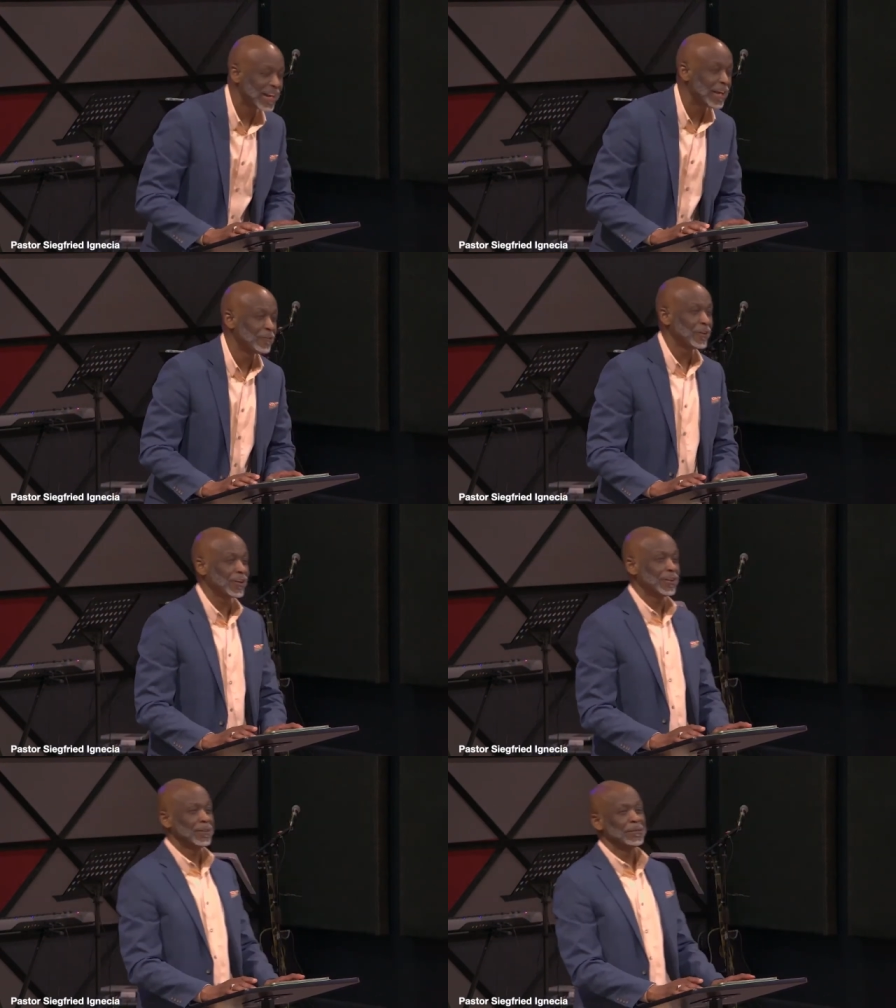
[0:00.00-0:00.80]

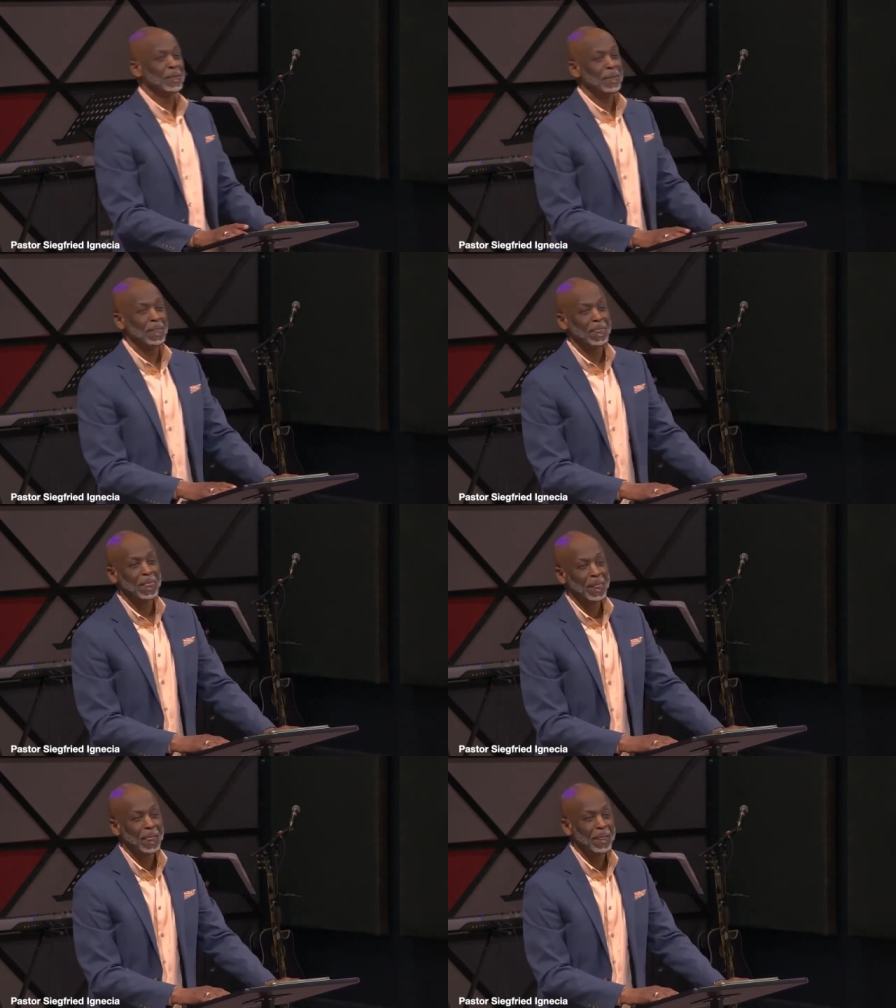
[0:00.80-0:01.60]
Savior.
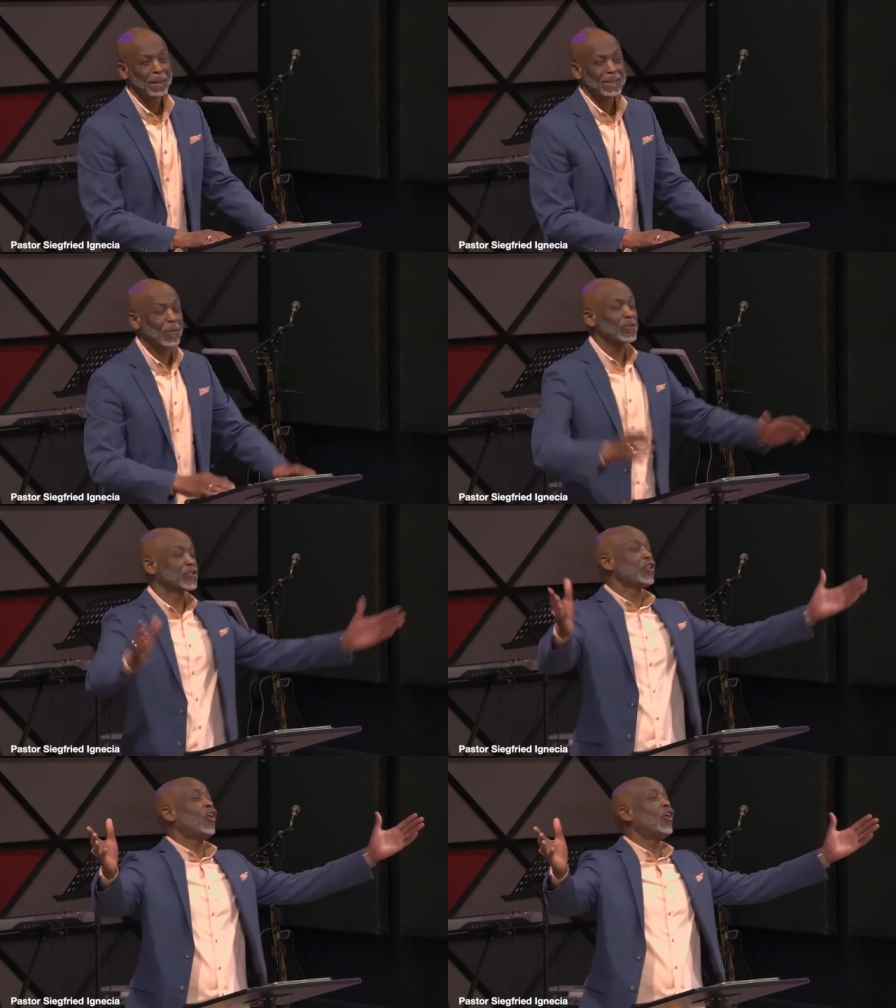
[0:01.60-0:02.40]
There
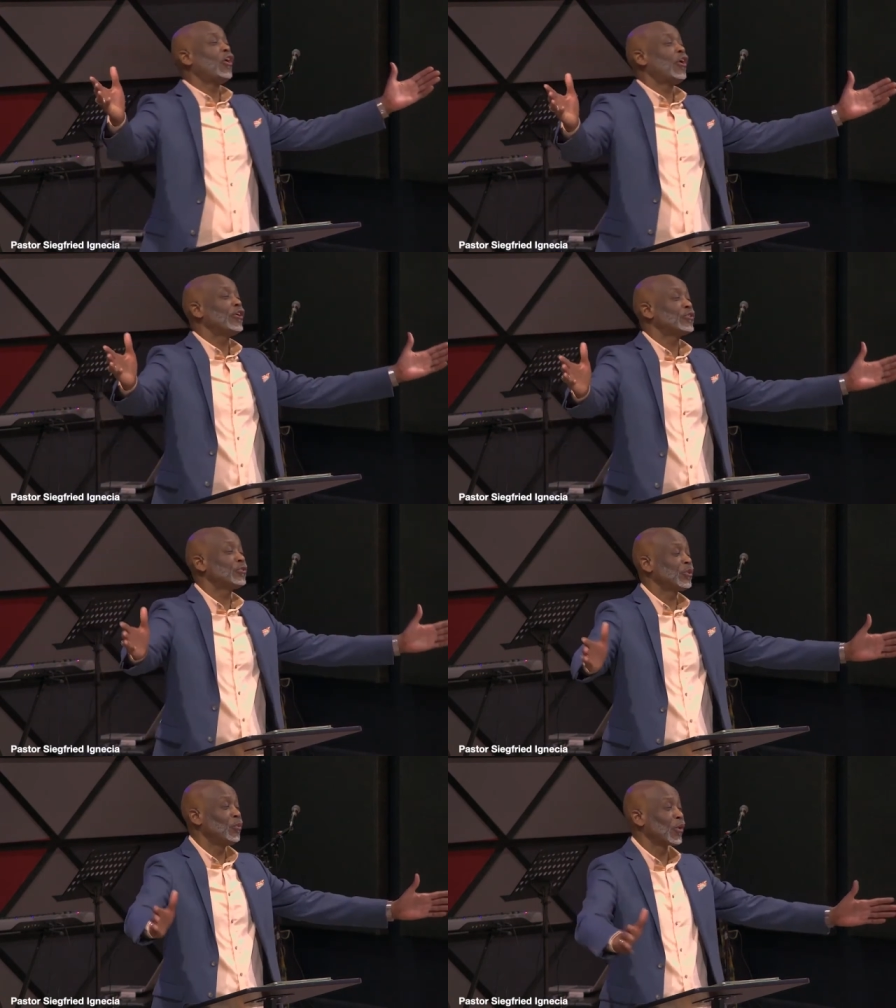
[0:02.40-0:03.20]
was joy
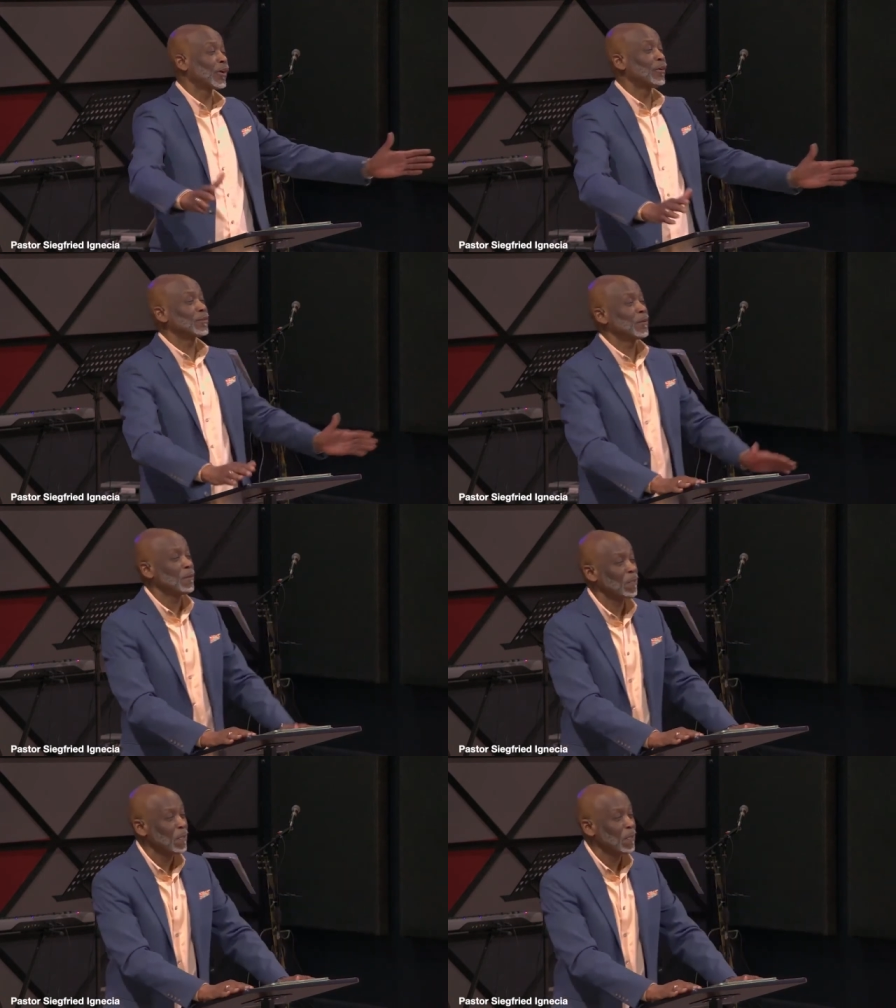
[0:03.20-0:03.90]
to the world.